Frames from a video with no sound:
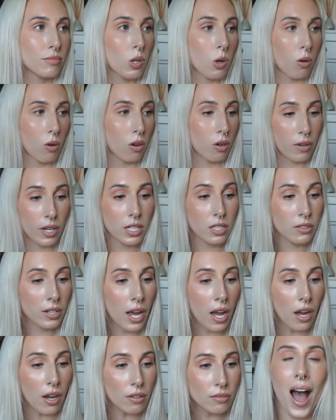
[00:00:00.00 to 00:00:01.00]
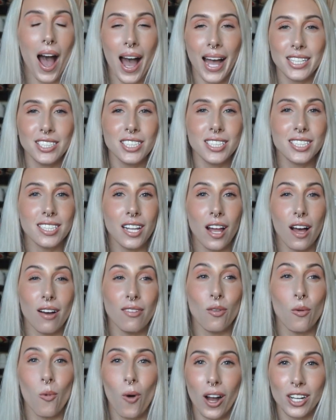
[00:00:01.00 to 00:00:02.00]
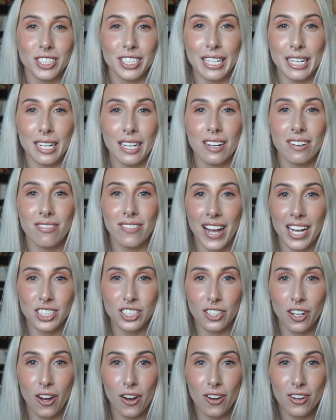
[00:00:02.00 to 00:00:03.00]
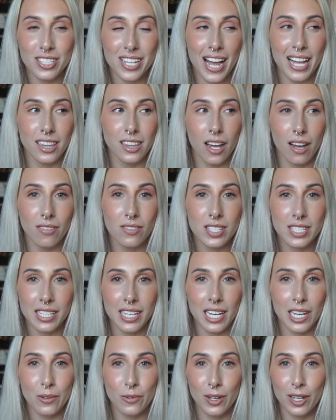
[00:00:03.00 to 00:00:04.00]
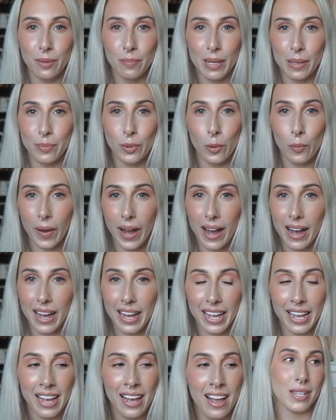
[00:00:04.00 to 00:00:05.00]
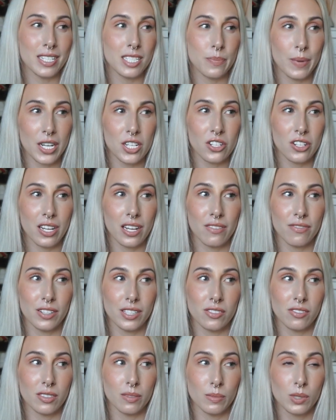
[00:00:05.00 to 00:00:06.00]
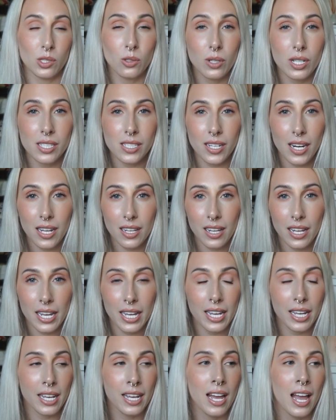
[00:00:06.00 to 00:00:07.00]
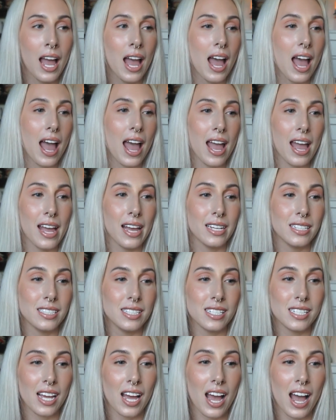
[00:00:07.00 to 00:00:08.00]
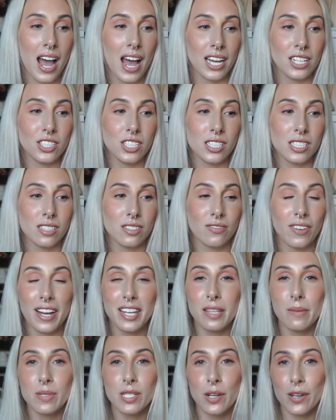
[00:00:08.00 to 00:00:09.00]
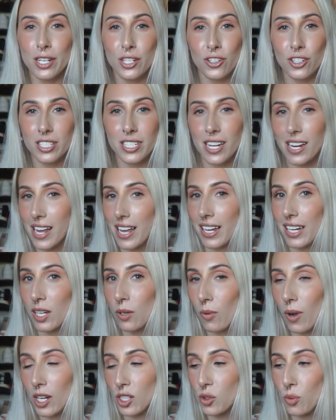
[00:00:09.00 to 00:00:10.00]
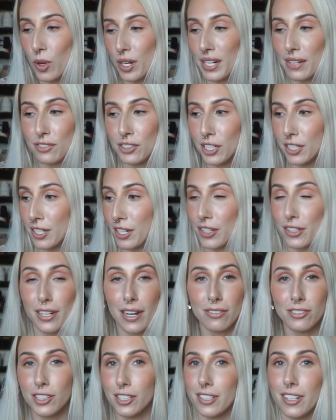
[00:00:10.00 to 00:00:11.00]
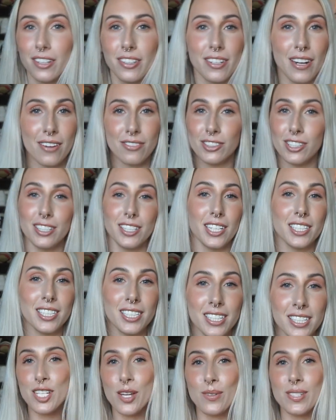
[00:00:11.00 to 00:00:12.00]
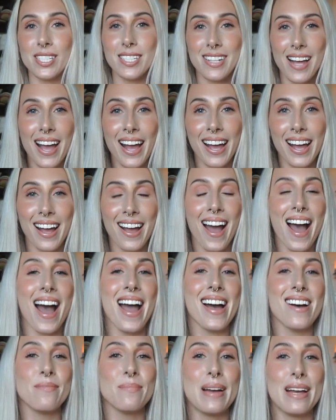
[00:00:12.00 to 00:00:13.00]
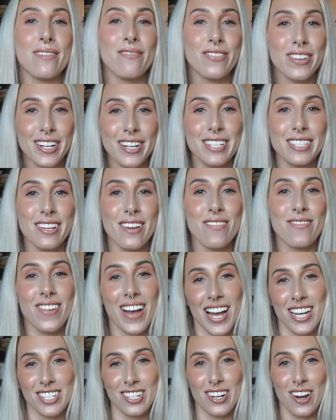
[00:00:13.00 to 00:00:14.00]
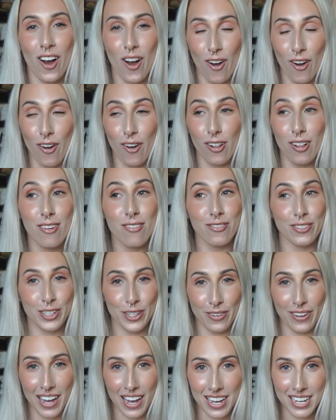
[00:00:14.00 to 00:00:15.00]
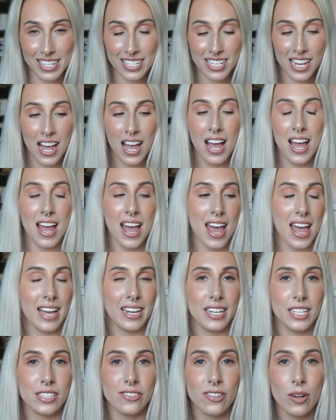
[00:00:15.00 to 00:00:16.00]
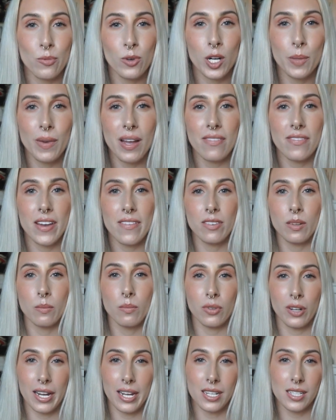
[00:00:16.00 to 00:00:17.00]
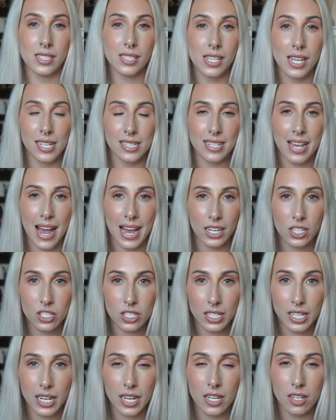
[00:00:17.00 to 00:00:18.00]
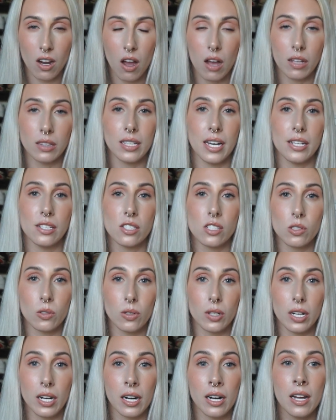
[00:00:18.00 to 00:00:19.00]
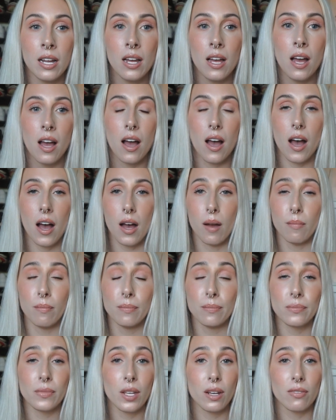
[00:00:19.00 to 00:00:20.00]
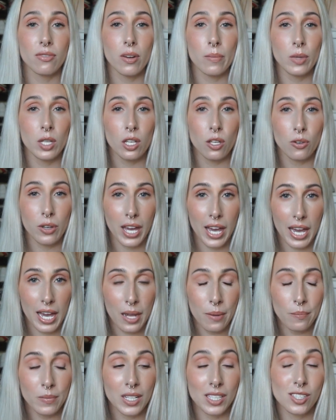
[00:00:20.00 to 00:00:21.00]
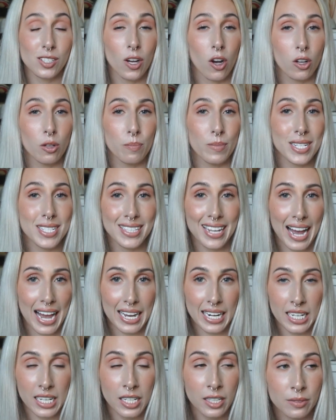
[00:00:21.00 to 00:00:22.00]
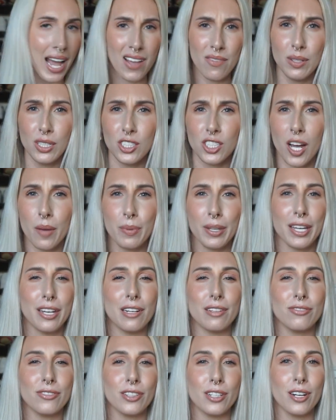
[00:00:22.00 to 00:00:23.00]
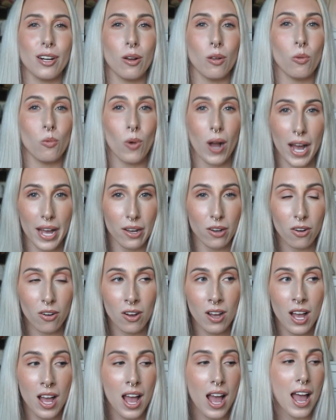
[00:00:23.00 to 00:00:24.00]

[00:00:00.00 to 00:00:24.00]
well, what do I do now? I just love watching fashion hauls. I love seeing what people buy, especially if it's from stores that I like, and I just find them so interesting. I could watch one after another after another after another. So today I have my first fashion haul for you guys, and it's from one of my favorite brands. It's actually an online store um, from the U K. It's called Missguided. I've been shopping here for a while,